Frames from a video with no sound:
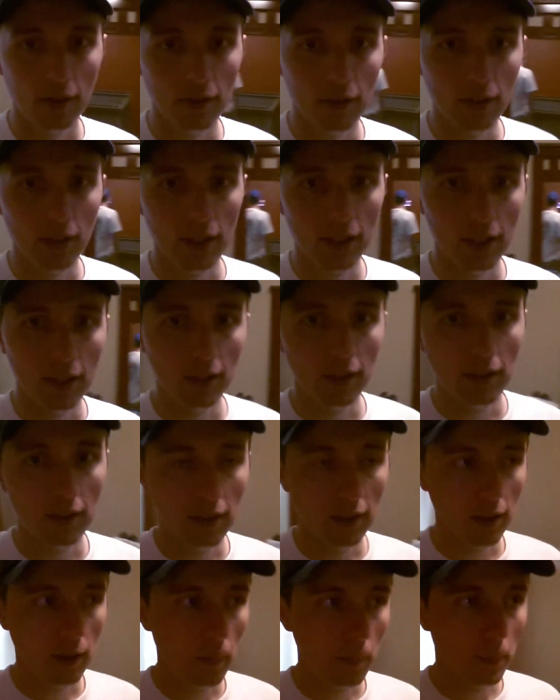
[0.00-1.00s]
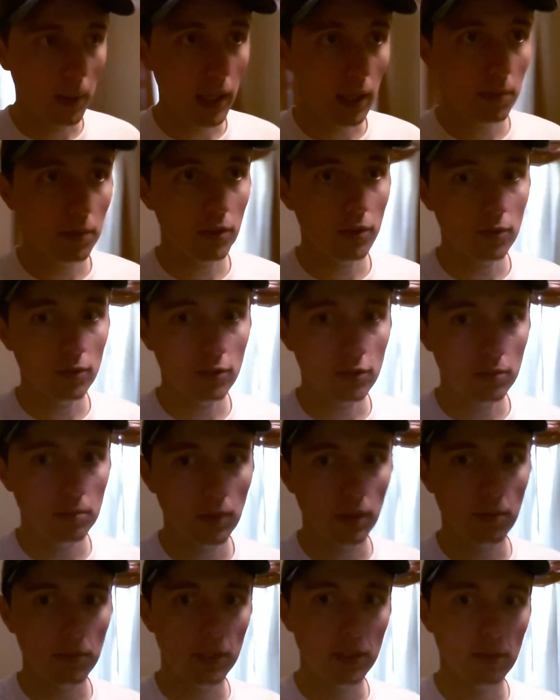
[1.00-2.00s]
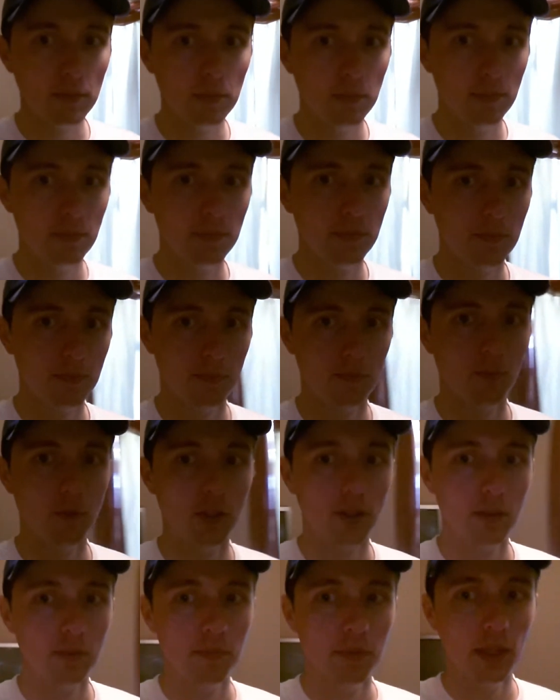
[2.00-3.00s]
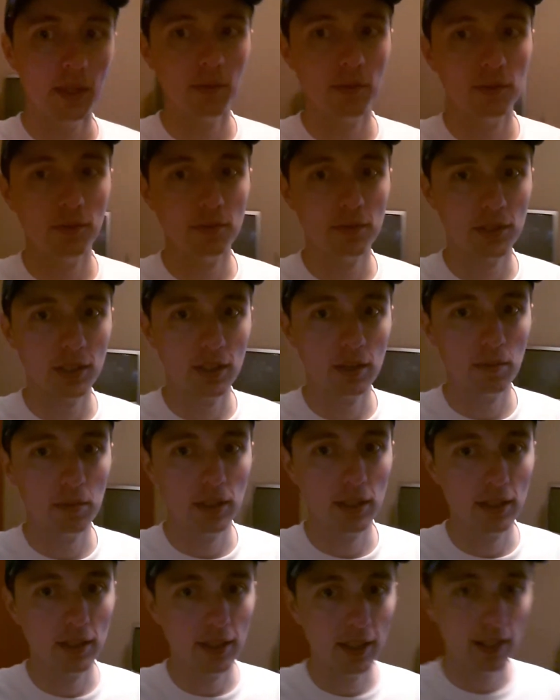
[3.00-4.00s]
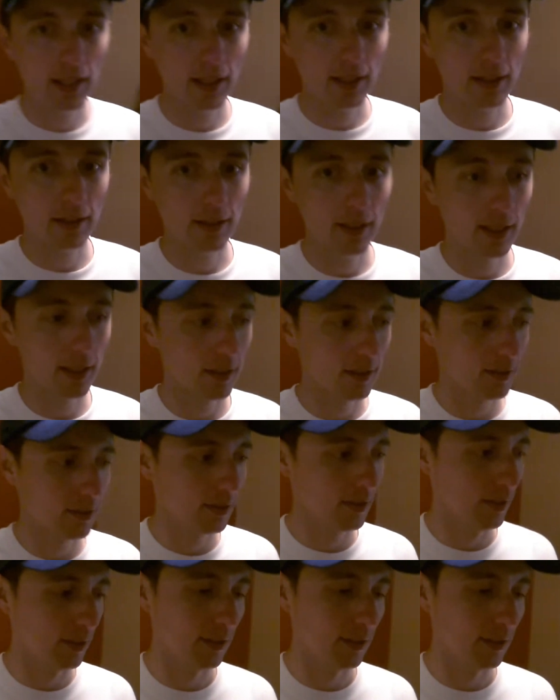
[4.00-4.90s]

the baby room. I'm in the where the baby room is going to be next,